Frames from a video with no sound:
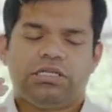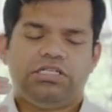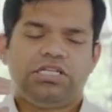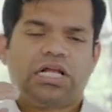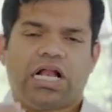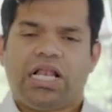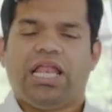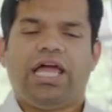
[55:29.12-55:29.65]

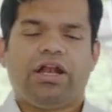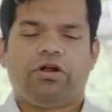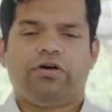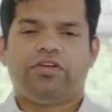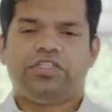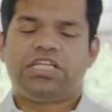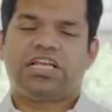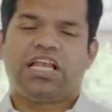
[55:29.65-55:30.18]
Declare
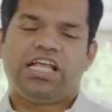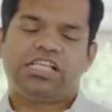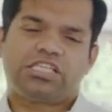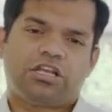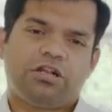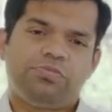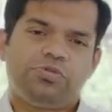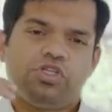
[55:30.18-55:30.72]
or declare
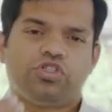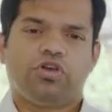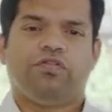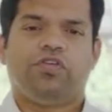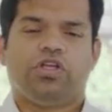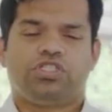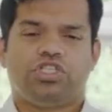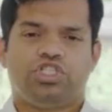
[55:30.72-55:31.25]
scriptures over
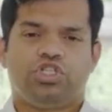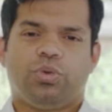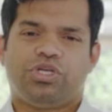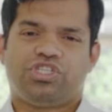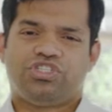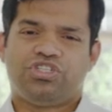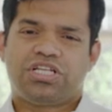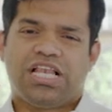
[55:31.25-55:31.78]
your
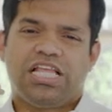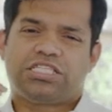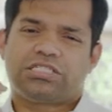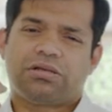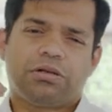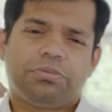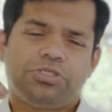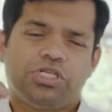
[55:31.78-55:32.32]
situation. Declare
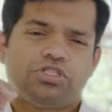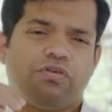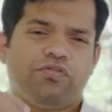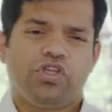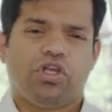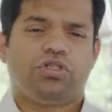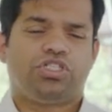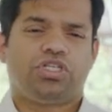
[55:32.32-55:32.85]
scriptures over
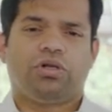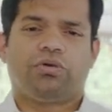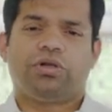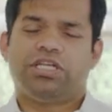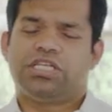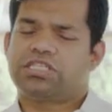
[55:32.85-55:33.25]
your children.